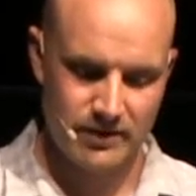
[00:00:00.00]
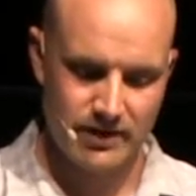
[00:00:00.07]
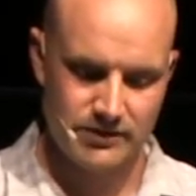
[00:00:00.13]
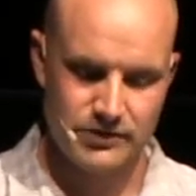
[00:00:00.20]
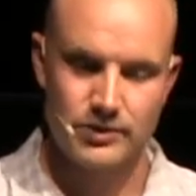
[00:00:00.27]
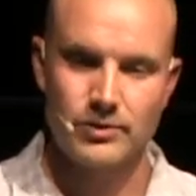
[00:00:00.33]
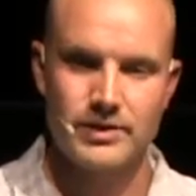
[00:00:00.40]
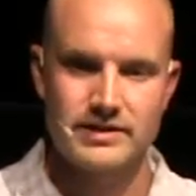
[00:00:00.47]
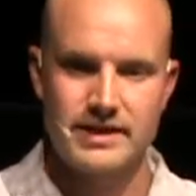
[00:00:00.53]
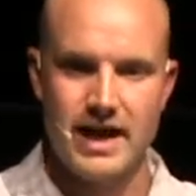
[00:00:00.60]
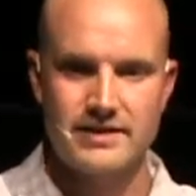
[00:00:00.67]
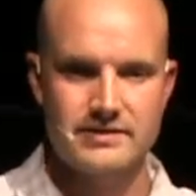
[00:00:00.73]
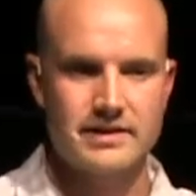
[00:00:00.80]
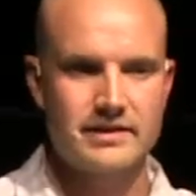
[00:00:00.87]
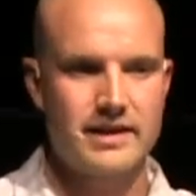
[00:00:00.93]
And so he's
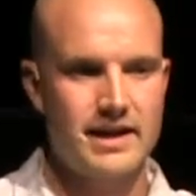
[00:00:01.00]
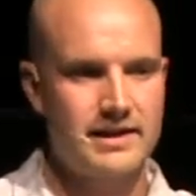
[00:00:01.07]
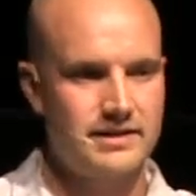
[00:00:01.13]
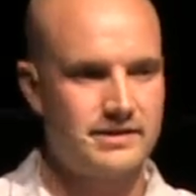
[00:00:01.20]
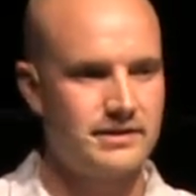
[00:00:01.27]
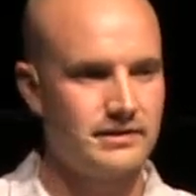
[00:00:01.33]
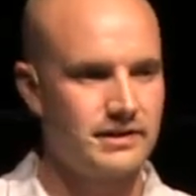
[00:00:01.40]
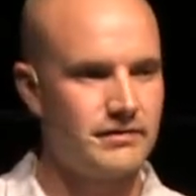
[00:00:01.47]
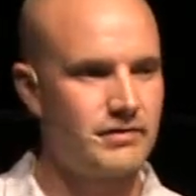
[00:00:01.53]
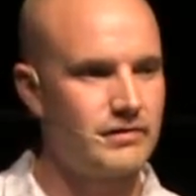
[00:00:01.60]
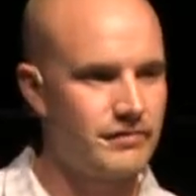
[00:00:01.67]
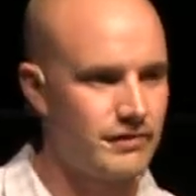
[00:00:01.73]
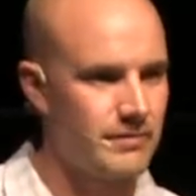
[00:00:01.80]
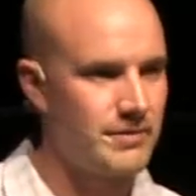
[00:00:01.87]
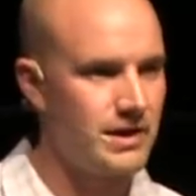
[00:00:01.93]
asking that he's
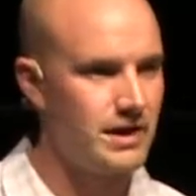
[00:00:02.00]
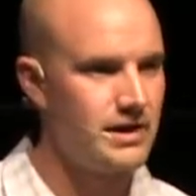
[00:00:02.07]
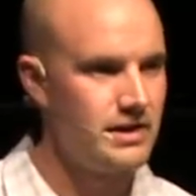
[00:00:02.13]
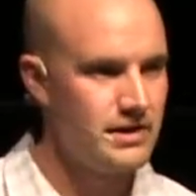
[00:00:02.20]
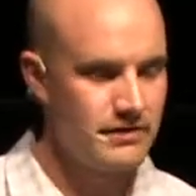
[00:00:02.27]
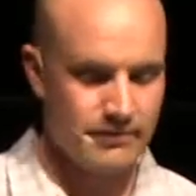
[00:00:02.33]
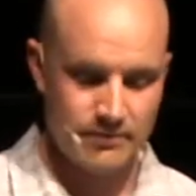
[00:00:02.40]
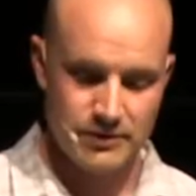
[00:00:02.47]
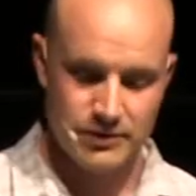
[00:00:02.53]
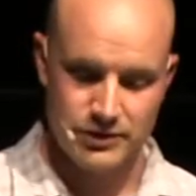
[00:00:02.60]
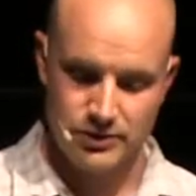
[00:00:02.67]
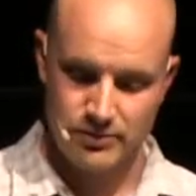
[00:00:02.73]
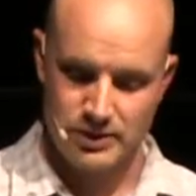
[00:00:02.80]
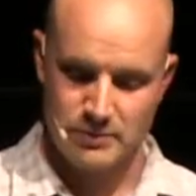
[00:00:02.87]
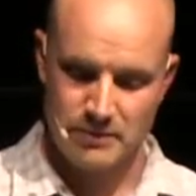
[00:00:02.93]
delivered from the, from the
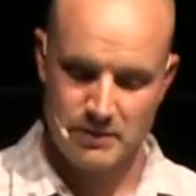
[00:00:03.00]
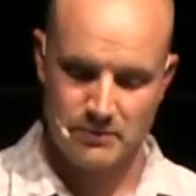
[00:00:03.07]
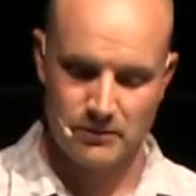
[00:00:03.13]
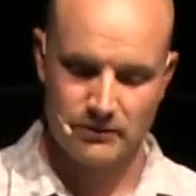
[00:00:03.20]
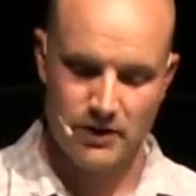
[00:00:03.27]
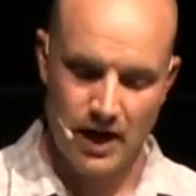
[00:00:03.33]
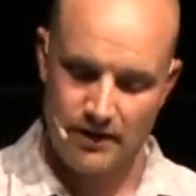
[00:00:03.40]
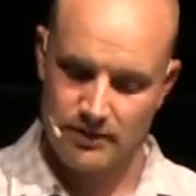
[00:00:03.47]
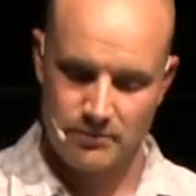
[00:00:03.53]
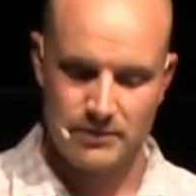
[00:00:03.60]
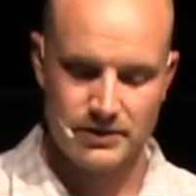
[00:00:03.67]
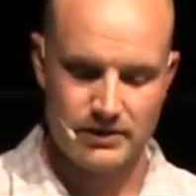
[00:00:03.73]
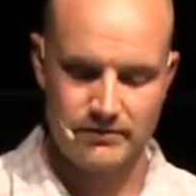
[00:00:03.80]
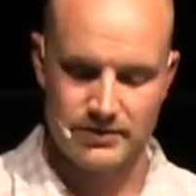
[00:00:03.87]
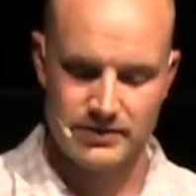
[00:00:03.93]
Jewish people, not the
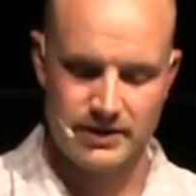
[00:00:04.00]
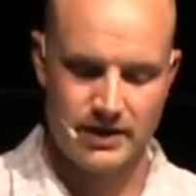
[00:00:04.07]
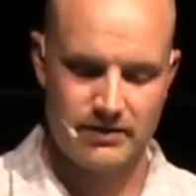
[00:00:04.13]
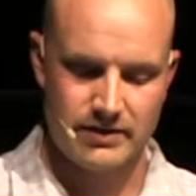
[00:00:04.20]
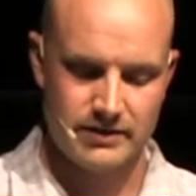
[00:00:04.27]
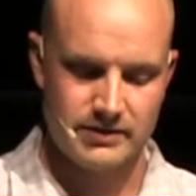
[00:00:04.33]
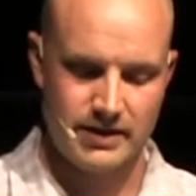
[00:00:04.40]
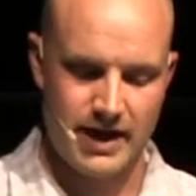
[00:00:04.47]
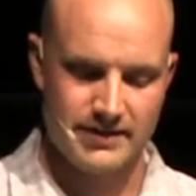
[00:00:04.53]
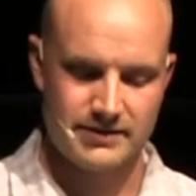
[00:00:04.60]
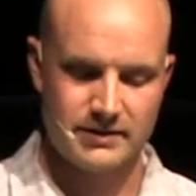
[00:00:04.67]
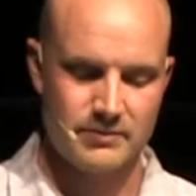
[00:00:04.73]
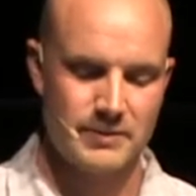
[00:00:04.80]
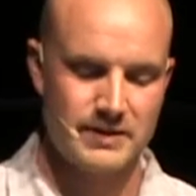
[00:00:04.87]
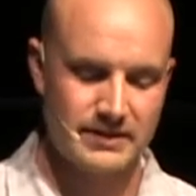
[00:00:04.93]
believers there. He's
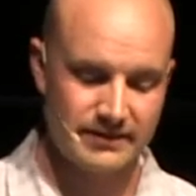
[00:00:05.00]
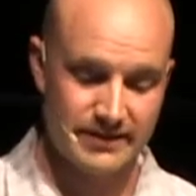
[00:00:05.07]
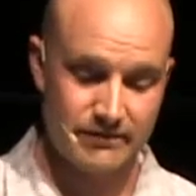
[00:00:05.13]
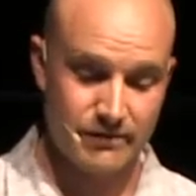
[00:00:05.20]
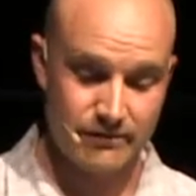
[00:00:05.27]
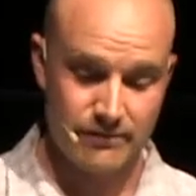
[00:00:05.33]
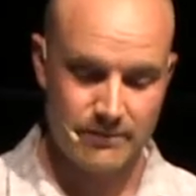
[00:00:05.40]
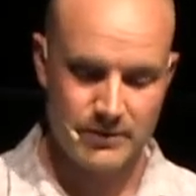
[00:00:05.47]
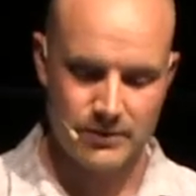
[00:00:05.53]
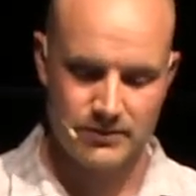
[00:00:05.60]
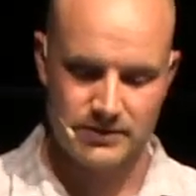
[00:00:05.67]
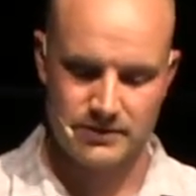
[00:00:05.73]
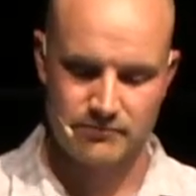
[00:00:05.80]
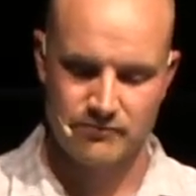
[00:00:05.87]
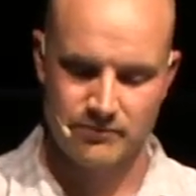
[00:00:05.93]
asking to be delivered from
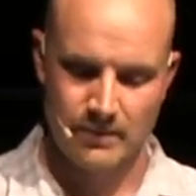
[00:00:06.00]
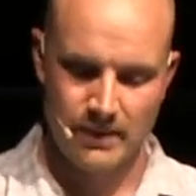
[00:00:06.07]
those.